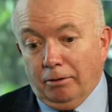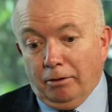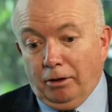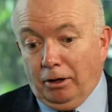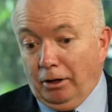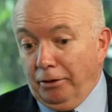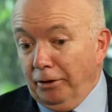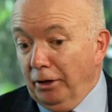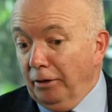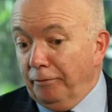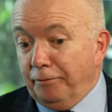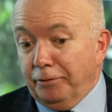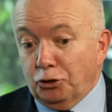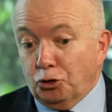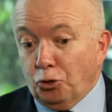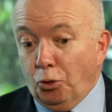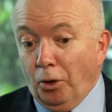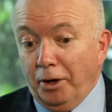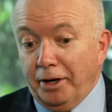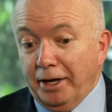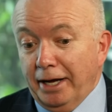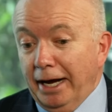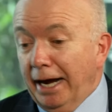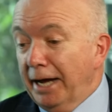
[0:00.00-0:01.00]
for
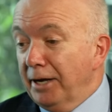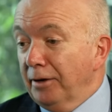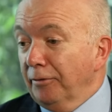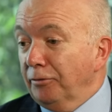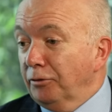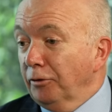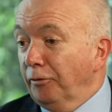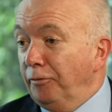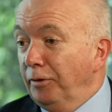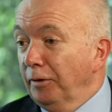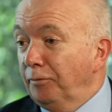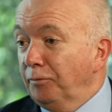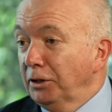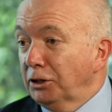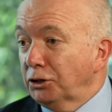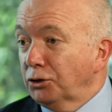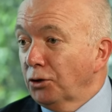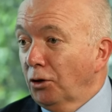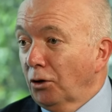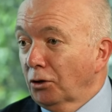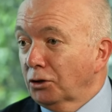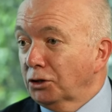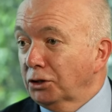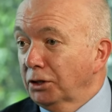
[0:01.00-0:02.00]
28 of the 50
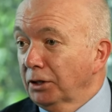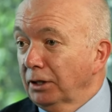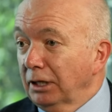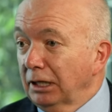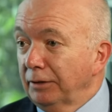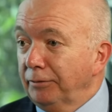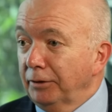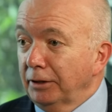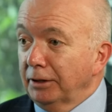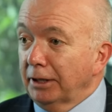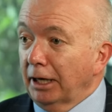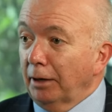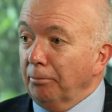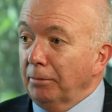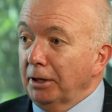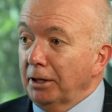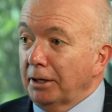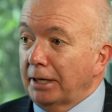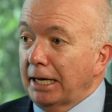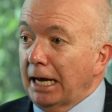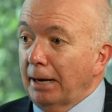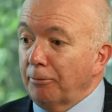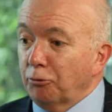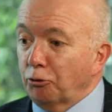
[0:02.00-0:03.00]
stocks that live in that
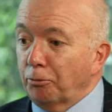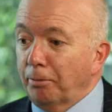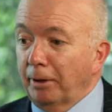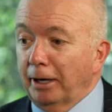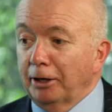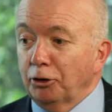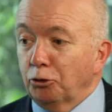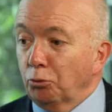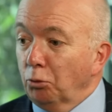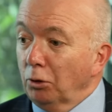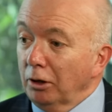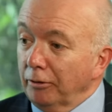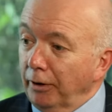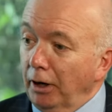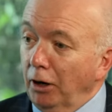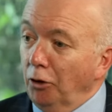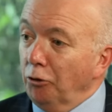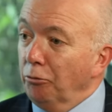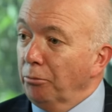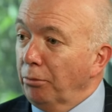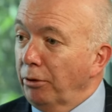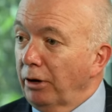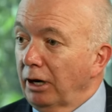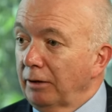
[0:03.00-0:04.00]
mid-cap space, we've
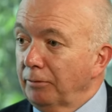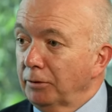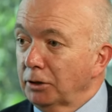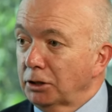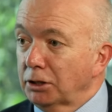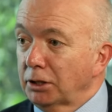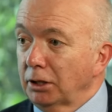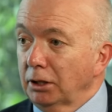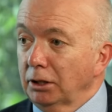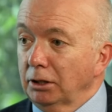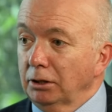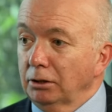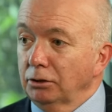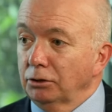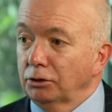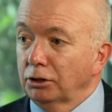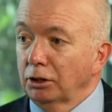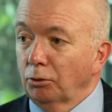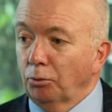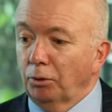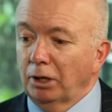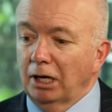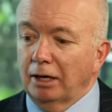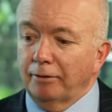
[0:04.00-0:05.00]
owned previously.
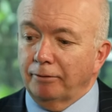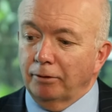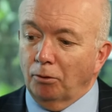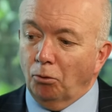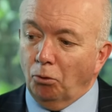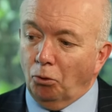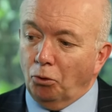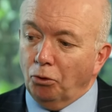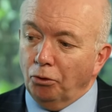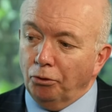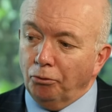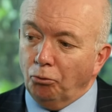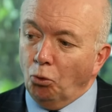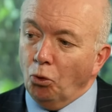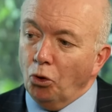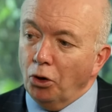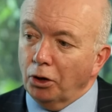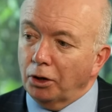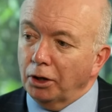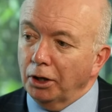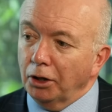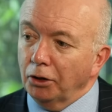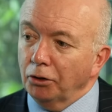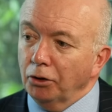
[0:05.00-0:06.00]
So we have a good
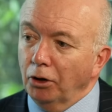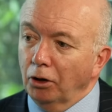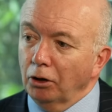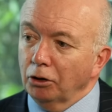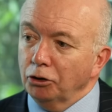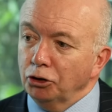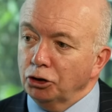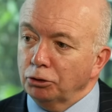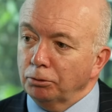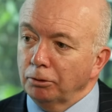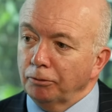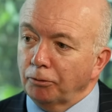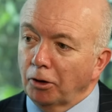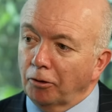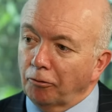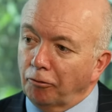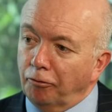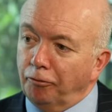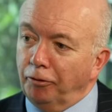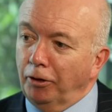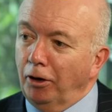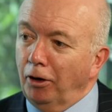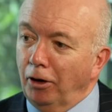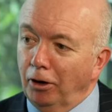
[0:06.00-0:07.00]
working knowledge. We've got
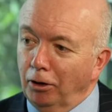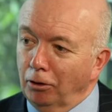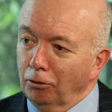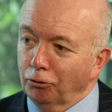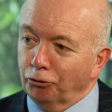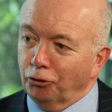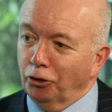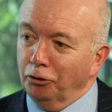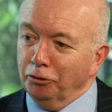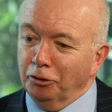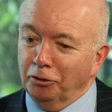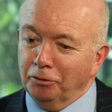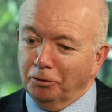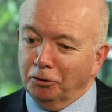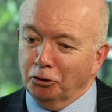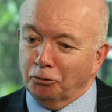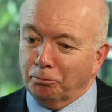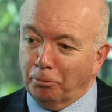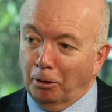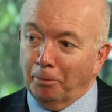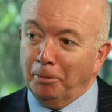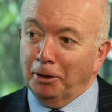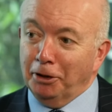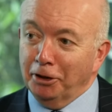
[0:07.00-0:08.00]
files on them that
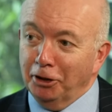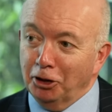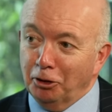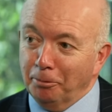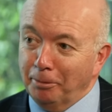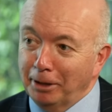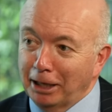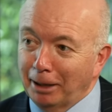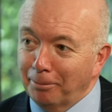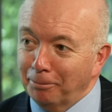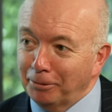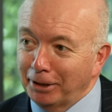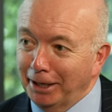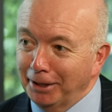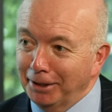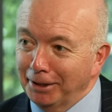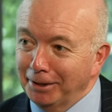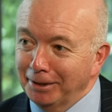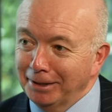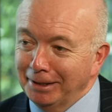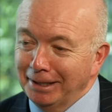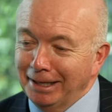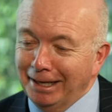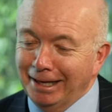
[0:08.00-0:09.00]
just probably need to be
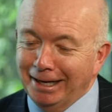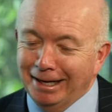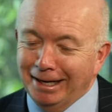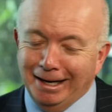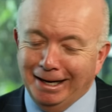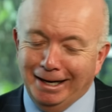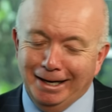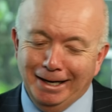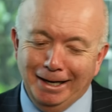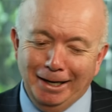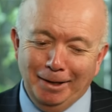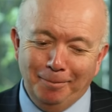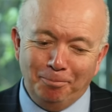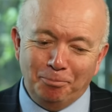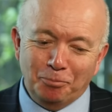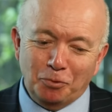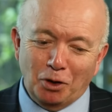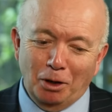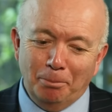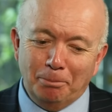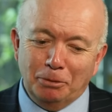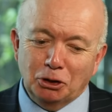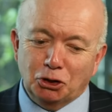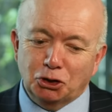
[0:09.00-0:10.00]
updated.
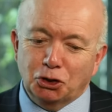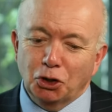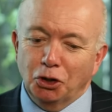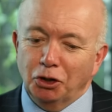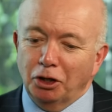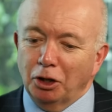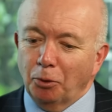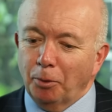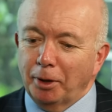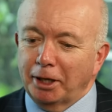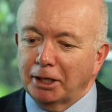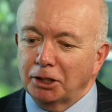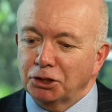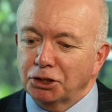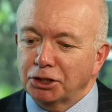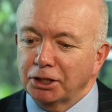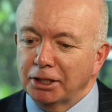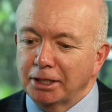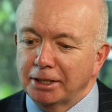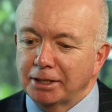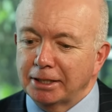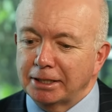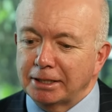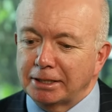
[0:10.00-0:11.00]
But certainly we can
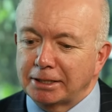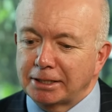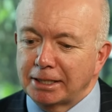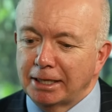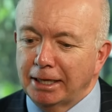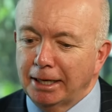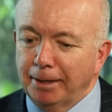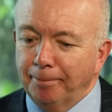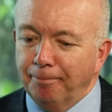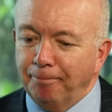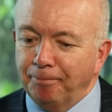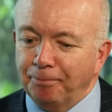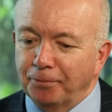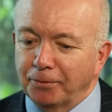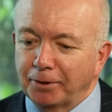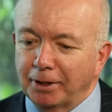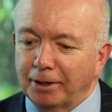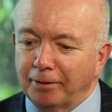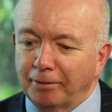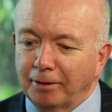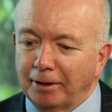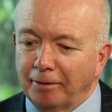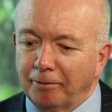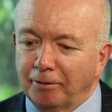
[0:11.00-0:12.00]
see
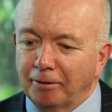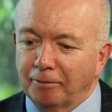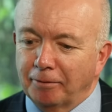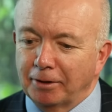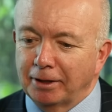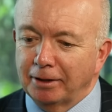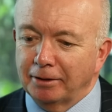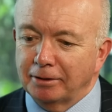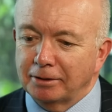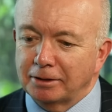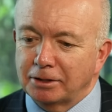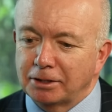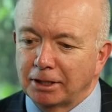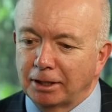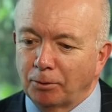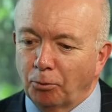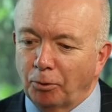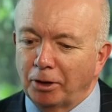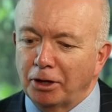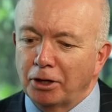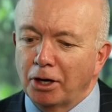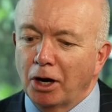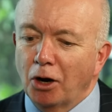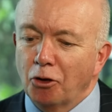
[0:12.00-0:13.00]
that
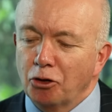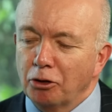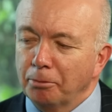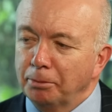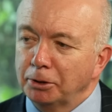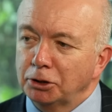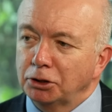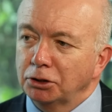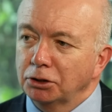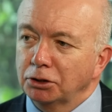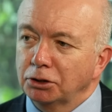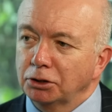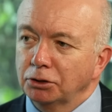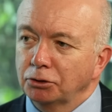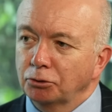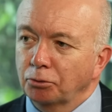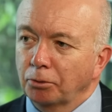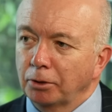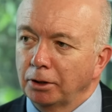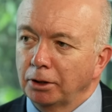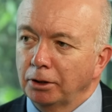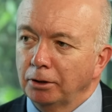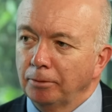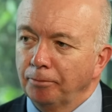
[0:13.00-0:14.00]
we know the business as
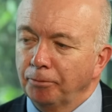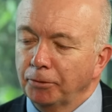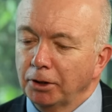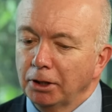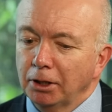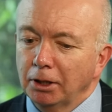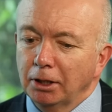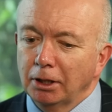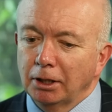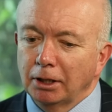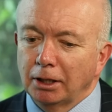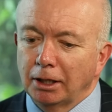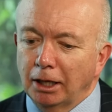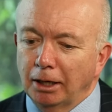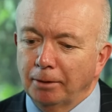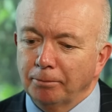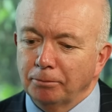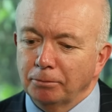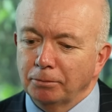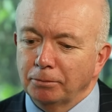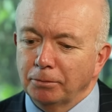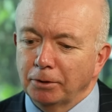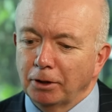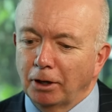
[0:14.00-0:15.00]
well.
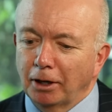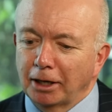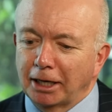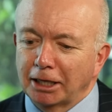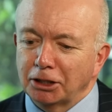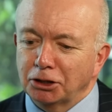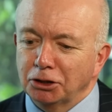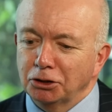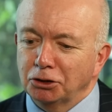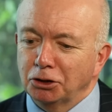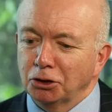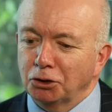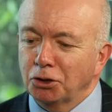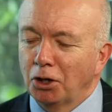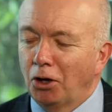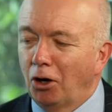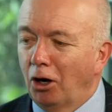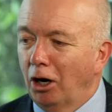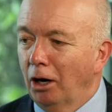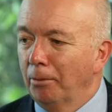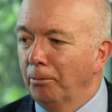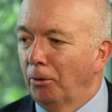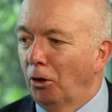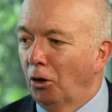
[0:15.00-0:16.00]
I guess it's a
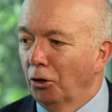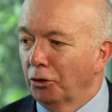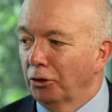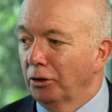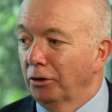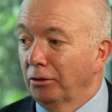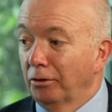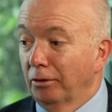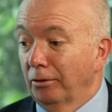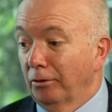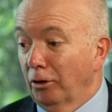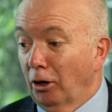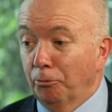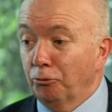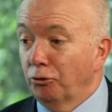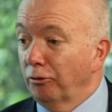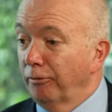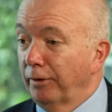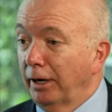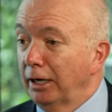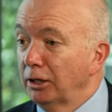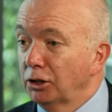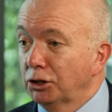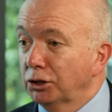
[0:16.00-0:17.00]
time-honoured
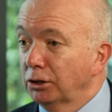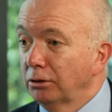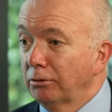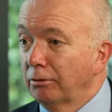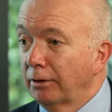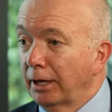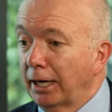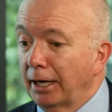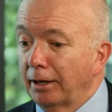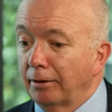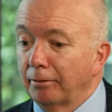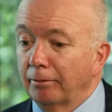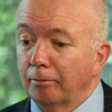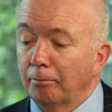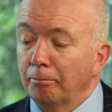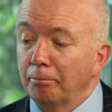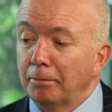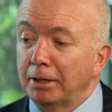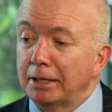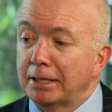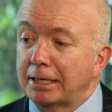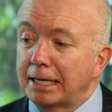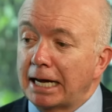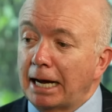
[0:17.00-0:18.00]
observation that
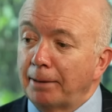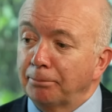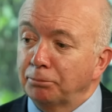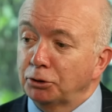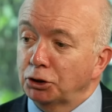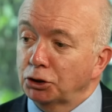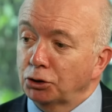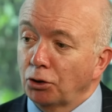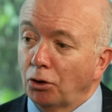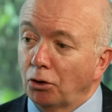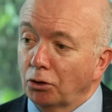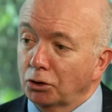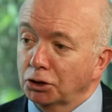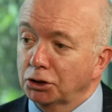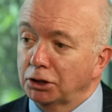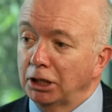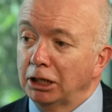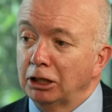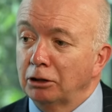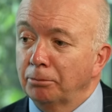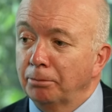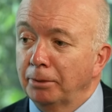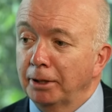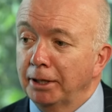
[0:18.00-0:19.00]
mid-cap stocks
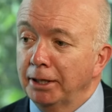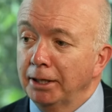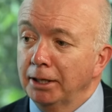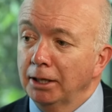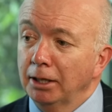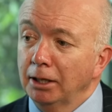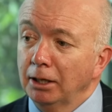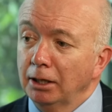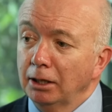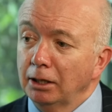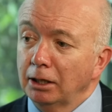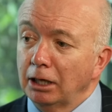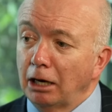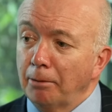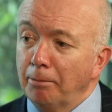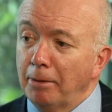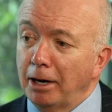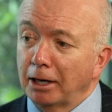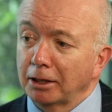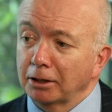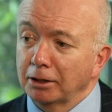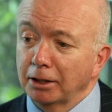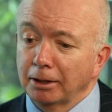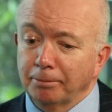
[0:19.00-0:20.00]
tend to be
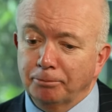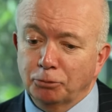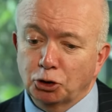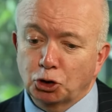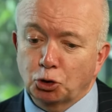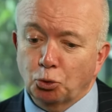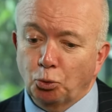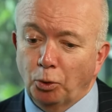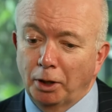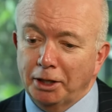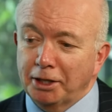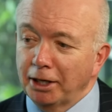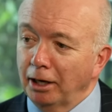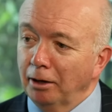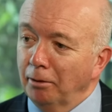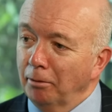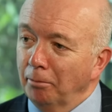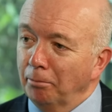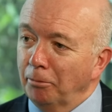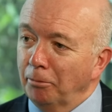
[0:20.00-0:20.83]
among the sweeter